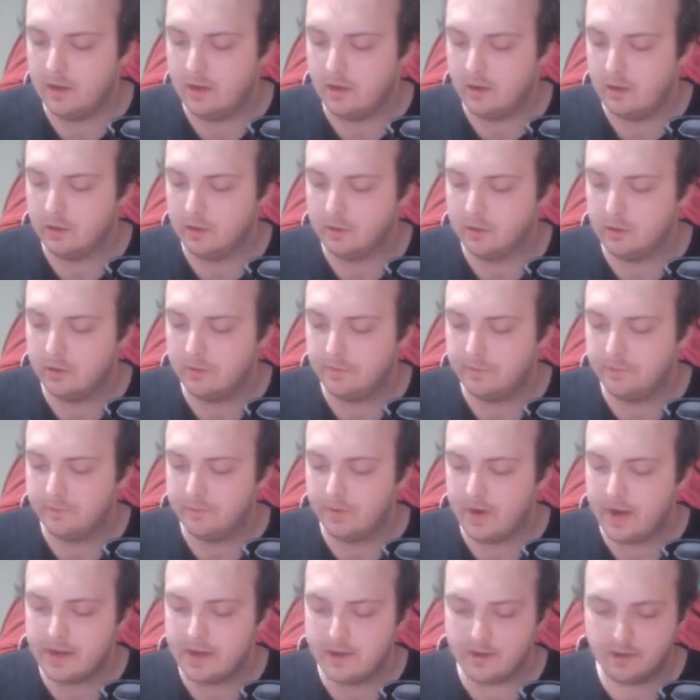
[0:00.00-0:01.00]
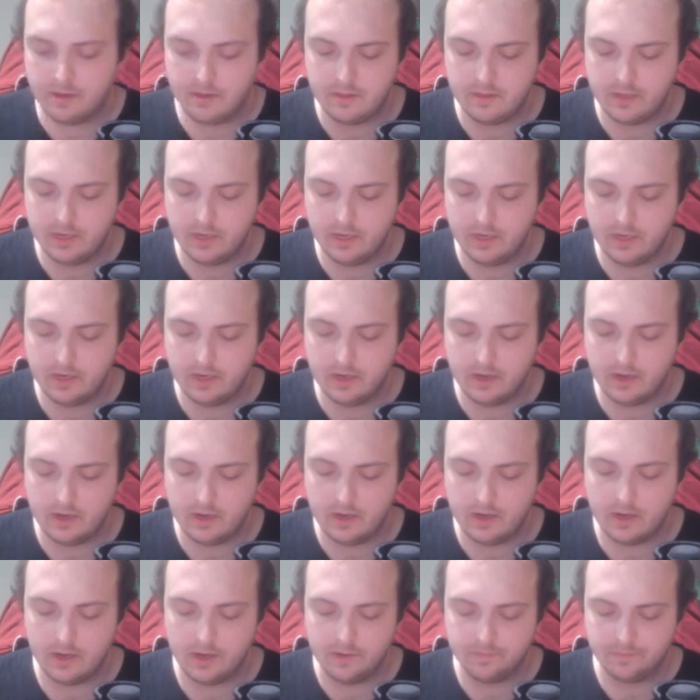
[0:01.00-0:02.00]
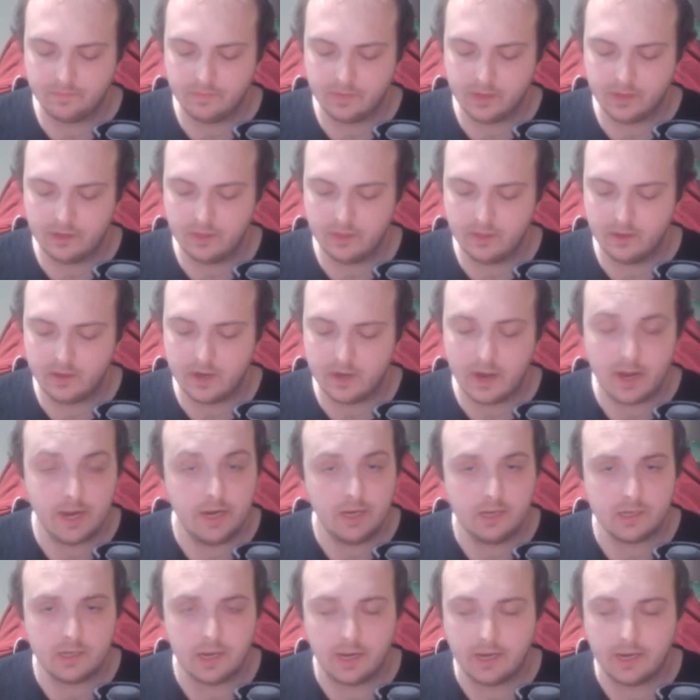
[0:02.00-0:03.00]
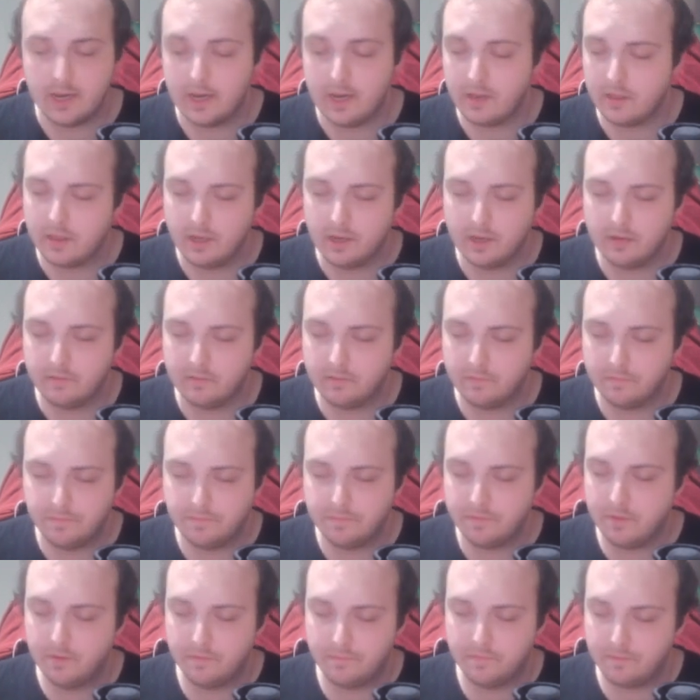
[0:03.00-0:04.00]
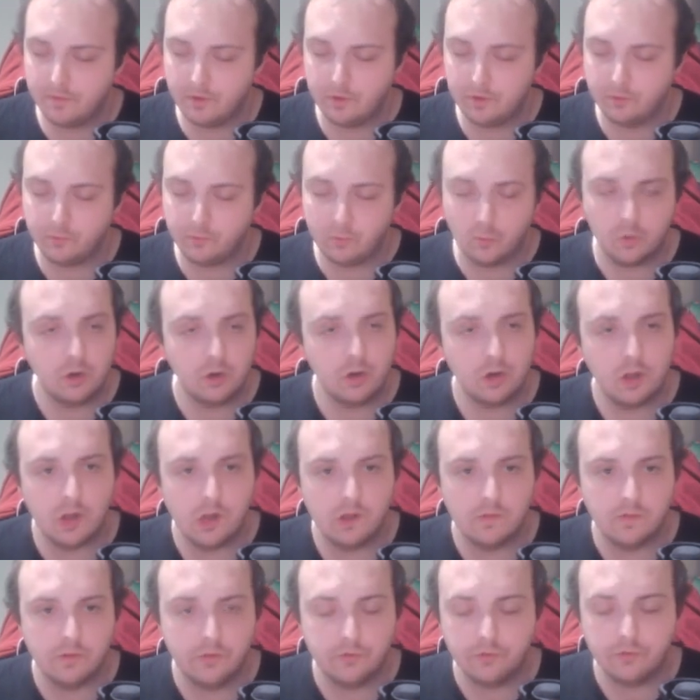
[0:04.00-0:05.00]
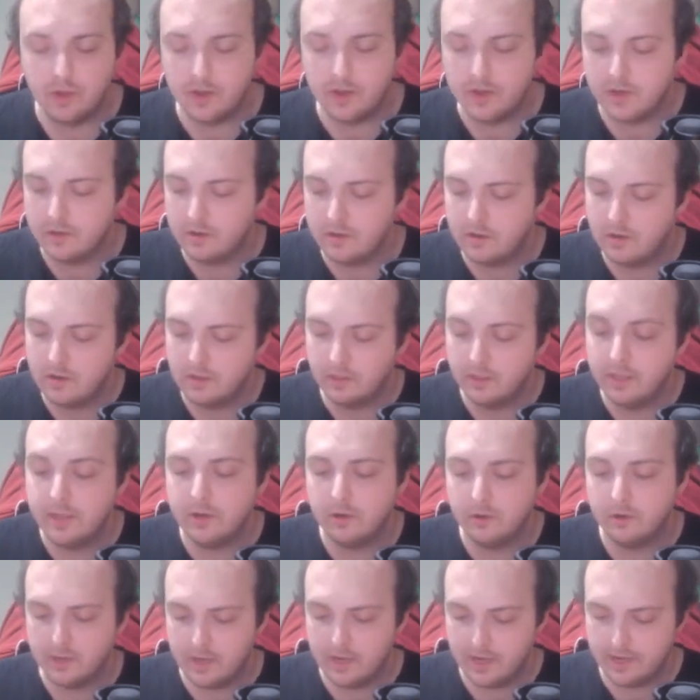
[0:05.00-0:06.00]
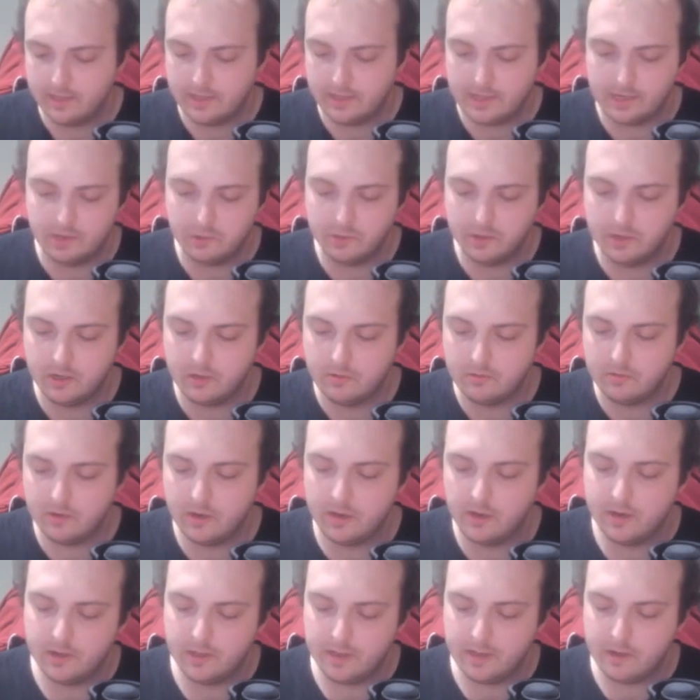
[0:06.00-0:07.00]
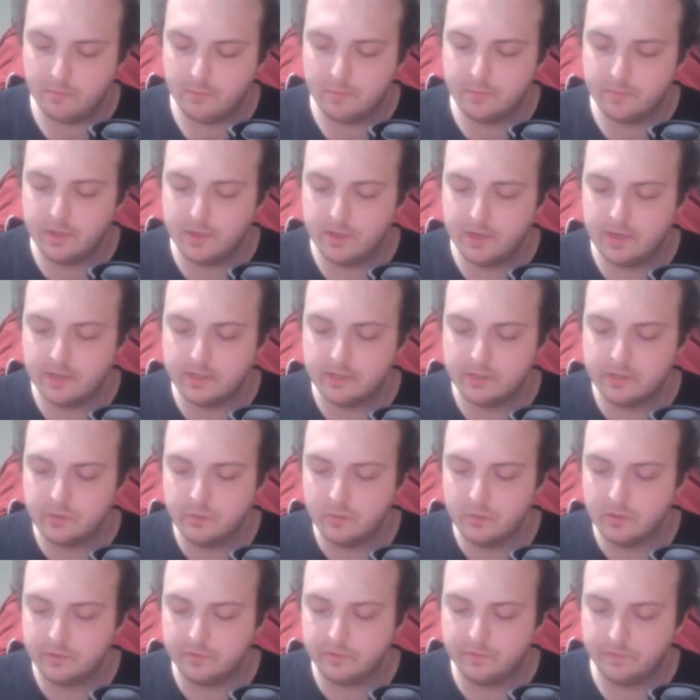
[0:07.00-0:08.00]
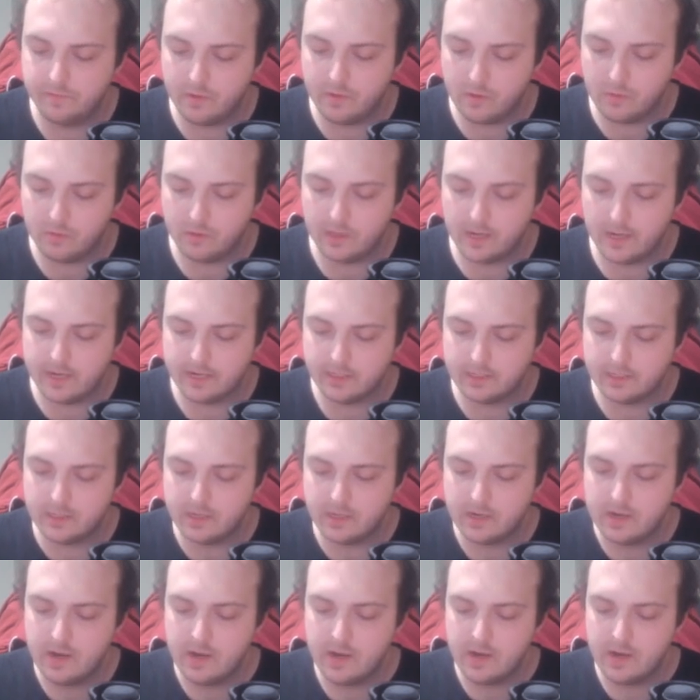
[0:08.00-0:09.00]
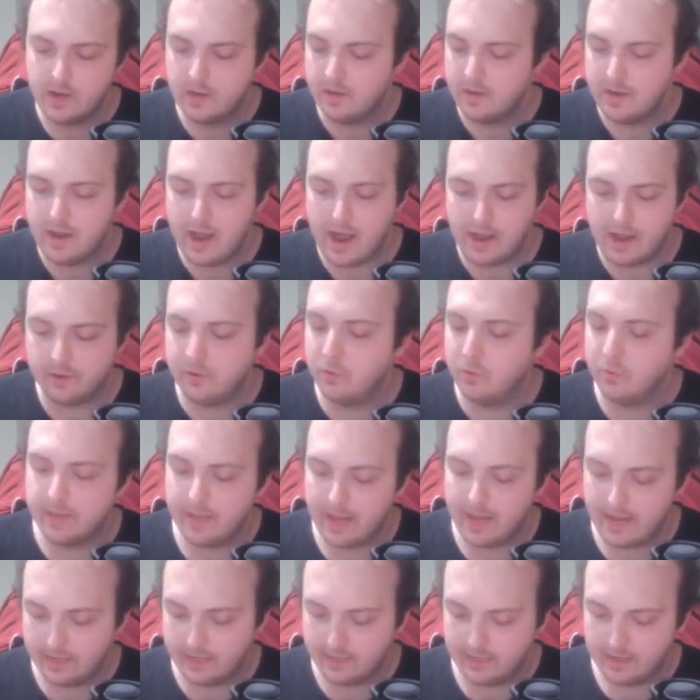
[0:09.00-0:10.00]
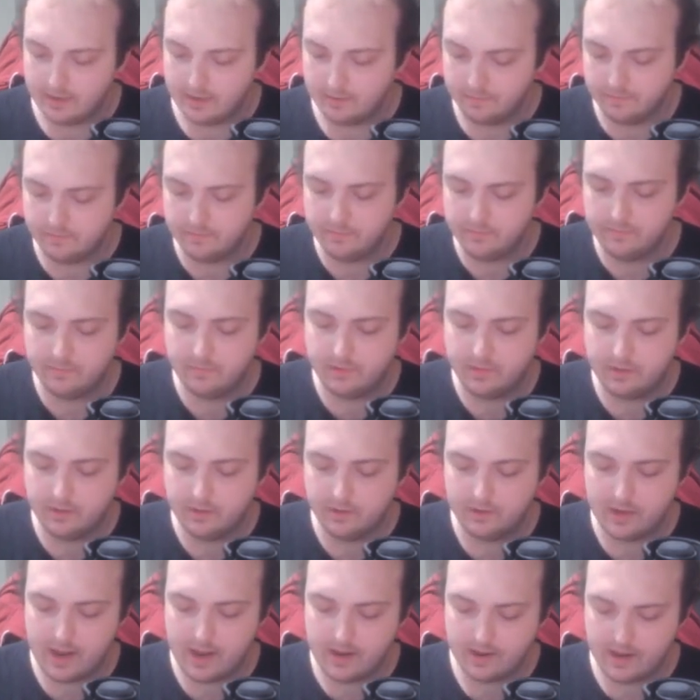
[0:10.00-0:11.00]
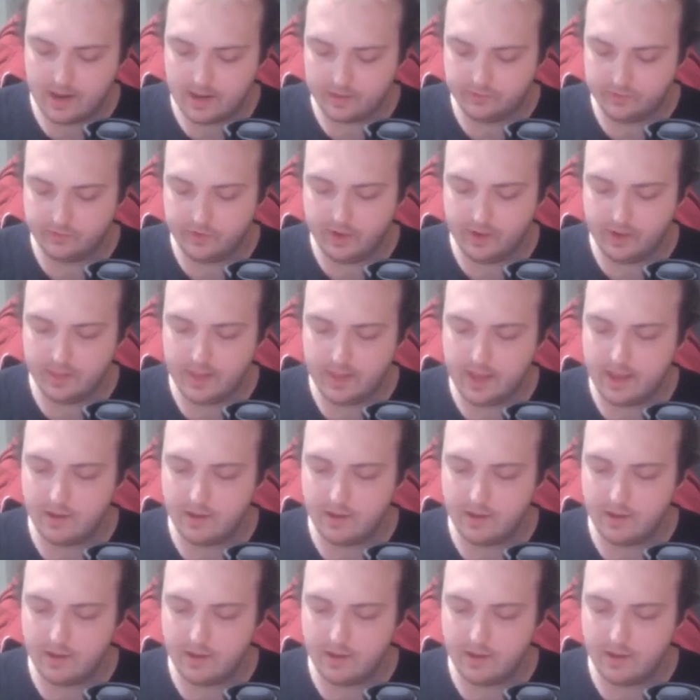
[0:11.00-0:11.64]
good friend the Knight, I can't think of the first word all of a sudden. Little Knight, there we go. That would be nice. UFO Light, not doing that again. Not saying that